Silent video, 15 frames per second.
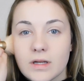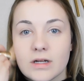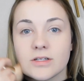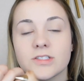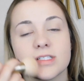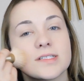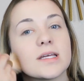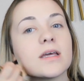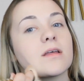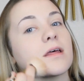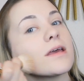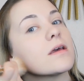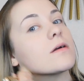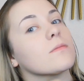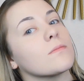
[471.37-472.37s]
Then I'll just take
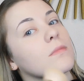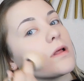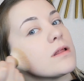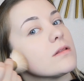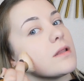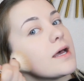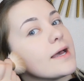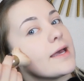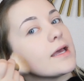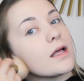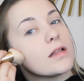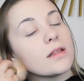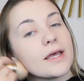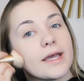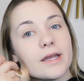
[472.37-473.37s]
like a
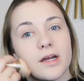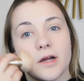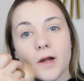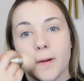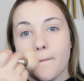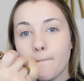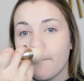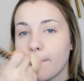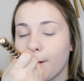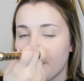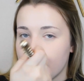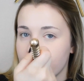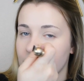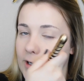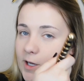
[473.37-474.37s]
light layer
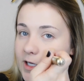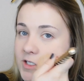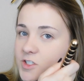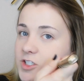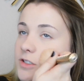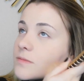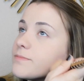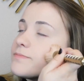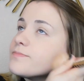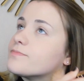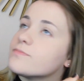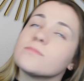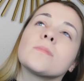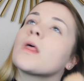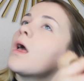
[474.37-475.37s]
on a brush
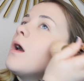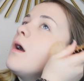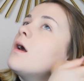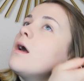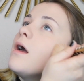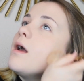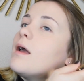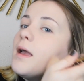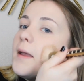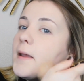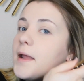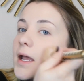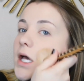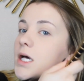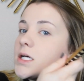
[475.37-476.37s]

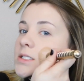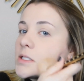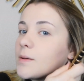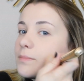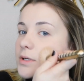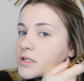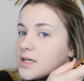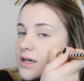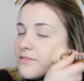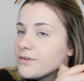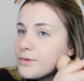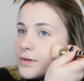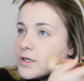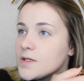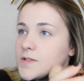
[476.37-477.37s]
and put that everywhere